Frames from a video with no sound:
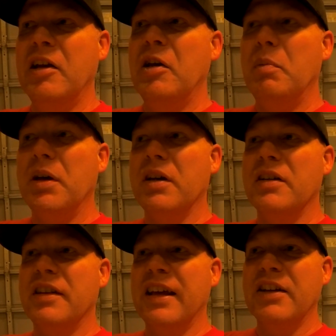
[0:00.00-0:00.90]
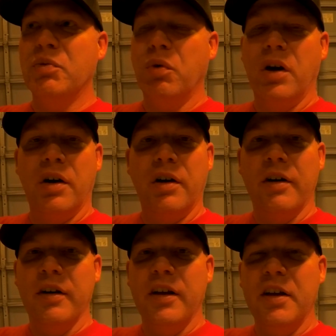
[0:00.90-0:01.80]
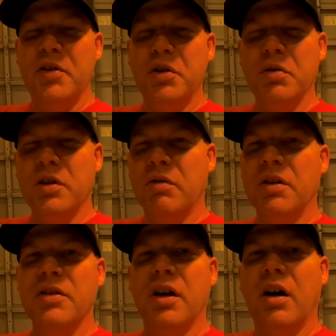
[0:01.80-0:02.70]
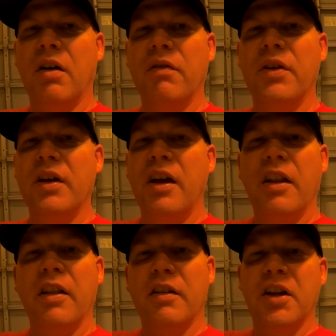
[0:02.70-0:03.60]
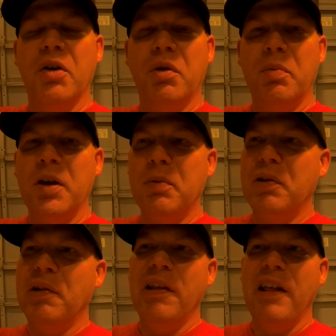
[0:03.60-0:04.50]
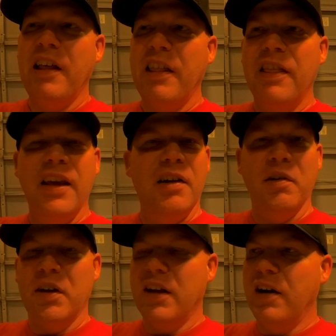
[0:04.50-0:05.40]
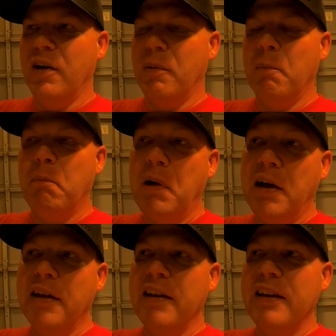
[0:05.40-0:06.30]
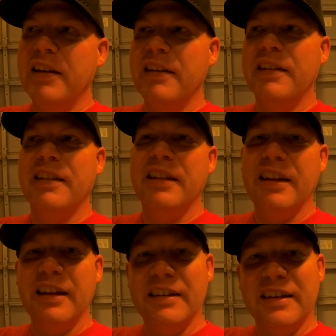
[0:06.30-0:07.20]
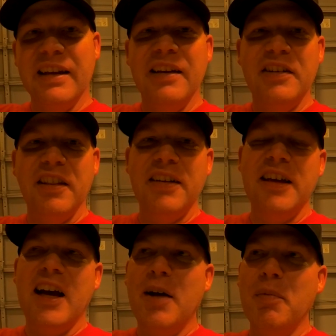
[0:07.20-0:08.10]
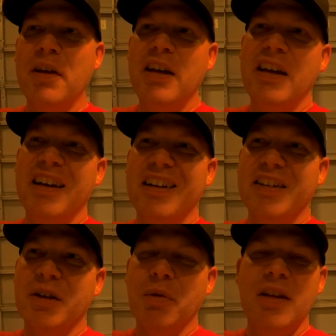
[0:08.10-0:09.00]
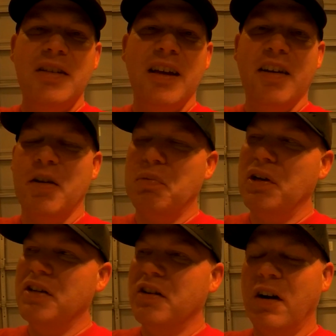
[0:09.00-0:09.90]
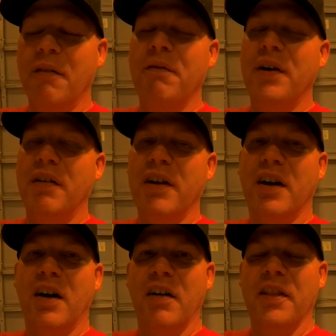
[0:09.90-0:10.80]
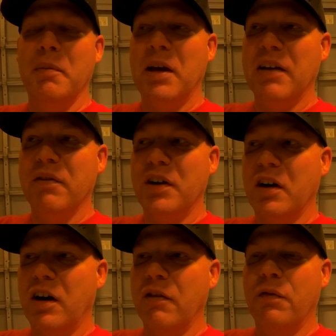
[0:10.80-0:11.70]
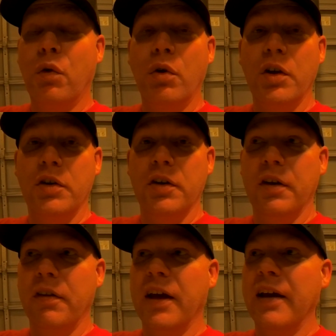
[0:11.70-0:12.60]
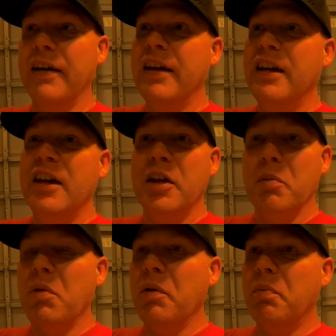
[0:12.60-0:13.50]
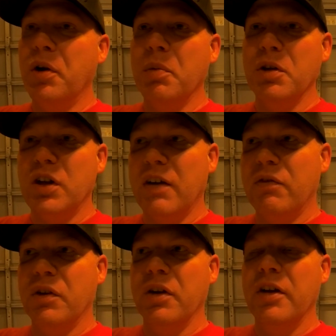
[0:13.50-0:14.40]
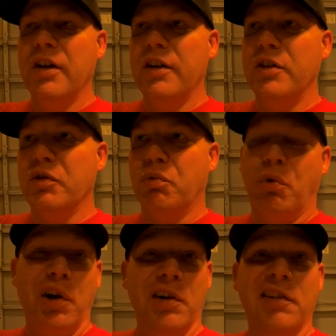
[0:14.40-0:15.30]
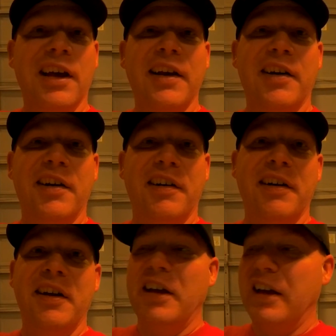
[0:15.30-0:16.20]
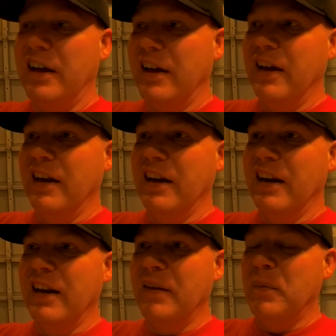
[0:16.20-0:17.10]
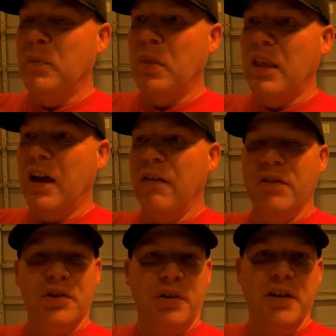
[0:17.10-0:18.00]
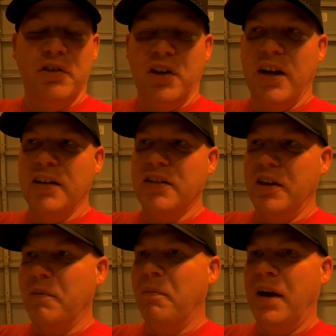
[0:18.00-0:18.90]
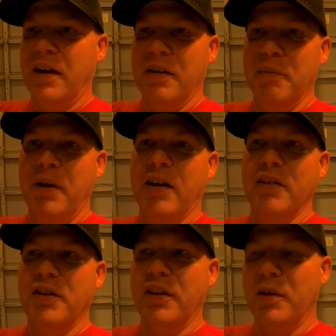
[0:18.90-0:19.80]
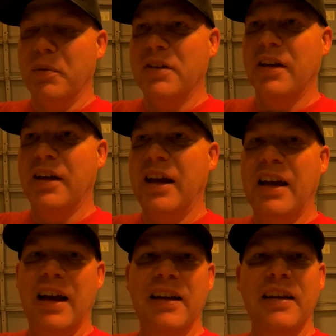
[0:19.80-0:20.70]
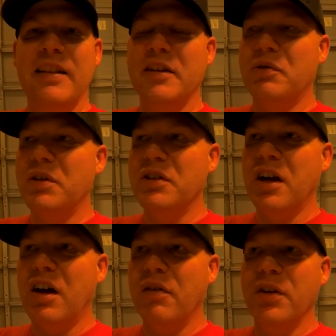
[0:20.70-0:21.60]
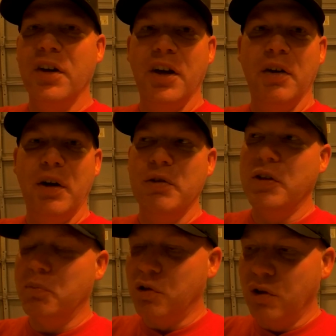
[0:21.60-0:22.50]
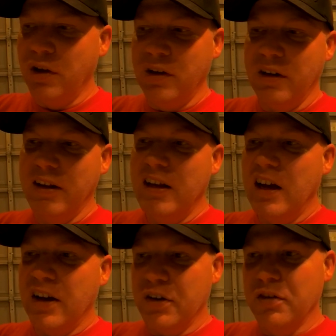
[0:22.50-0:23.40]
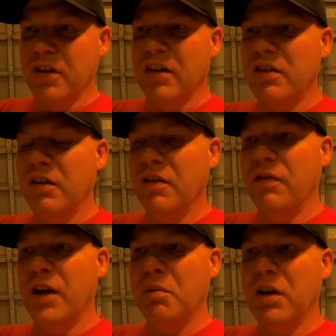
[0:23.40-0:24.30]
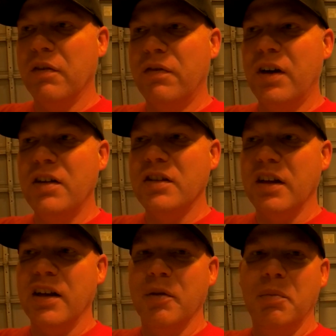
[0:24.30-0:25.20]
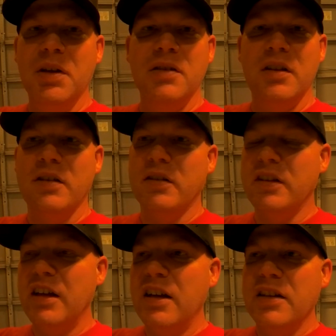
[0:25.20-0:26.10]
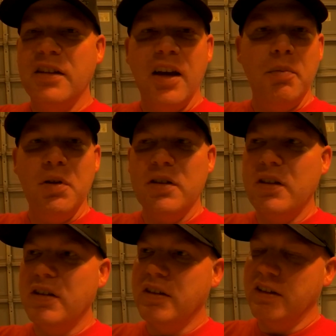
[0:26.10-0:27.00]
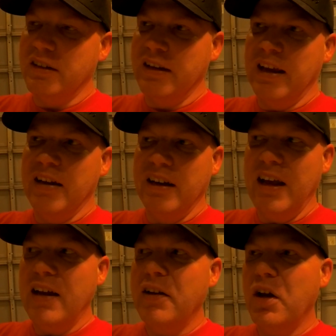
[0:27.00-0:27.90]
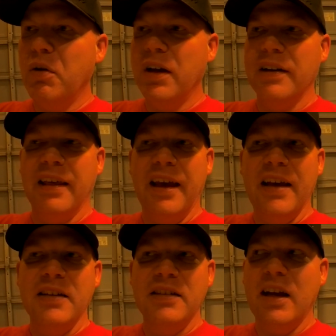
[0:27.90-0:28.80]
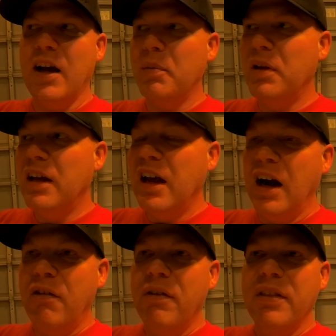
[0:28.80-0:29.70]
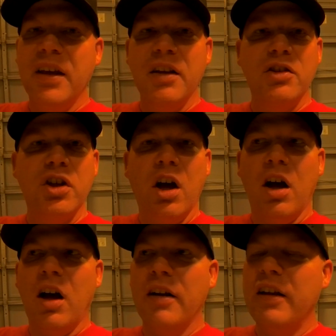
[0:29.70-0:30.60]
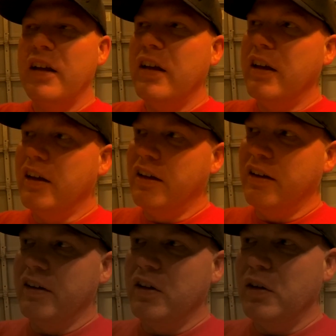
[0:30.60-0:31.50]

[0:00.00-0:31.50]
because that's where issues are resolved. The lower people, they don't care. But it's getting to the top, and some of these tech companies are very hard. They make it very hard for you to do that. You might pretty much have to just write a letter and have the screenshots and mail it to them and say, hey, I need this resolved. I was deployed and I couldn't talk to family and friends, and I had a side business, and I had an ad going, the ad stopped, everything is gone, and